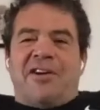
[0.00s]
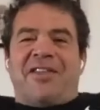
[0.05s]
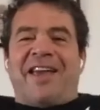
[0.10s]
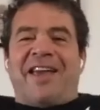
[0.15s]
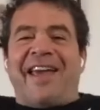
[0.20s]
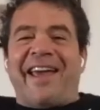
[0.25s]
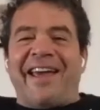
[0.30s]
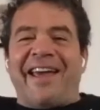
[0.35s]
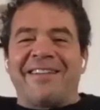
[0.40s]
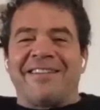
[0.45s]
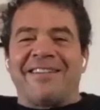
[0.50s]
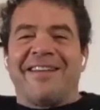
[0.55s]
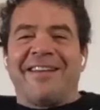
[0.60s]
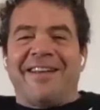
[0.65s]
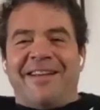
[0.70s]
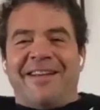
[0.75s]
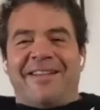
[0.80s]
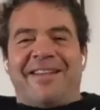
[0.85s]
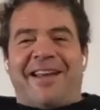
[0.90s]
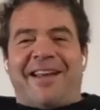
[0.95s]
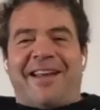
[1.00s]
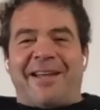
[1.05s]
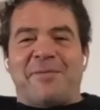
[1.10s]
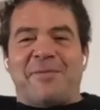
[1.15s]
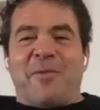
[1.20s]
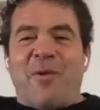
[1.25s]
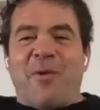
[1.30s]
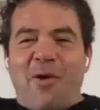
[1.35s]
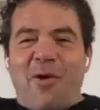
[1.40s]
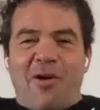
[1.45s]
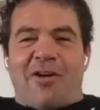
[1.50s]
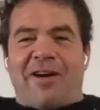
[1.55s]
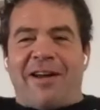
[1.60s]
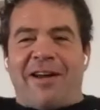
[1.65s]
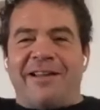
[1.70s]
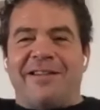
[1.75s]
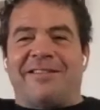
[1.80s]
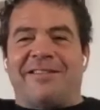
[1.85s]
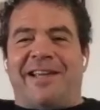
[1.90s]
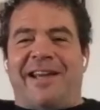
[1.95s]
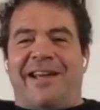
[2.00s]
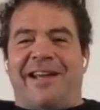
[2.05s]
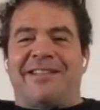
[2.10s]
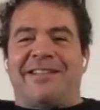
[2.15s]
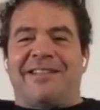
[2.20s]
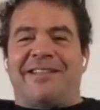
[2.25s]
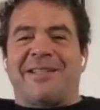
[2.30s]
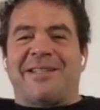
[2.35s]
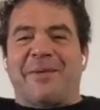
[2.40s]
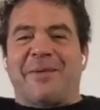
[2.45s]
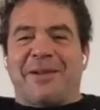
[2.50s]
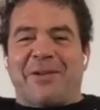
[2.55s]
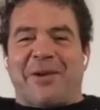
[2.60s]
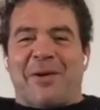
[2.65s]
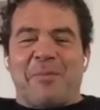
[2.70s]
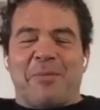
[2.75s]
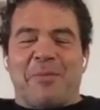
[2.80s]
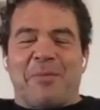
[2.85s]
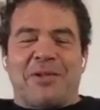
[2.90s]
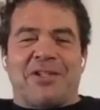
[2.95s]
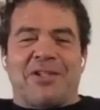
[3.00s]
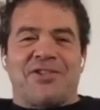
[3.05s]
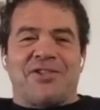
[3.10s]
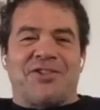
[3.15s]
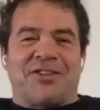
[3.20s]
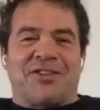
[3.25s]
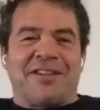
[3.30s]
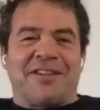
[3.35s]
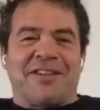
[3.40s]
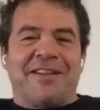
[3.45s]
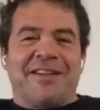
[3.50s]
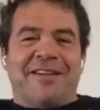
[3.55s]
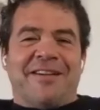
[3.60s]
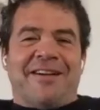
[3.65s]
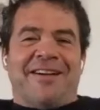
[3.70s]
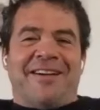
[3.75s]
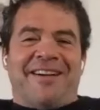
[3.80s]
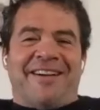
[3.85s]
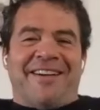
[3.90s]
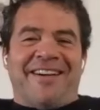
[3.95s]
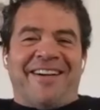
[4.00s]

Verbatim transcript: other hand, they get more intense about competition. Uh,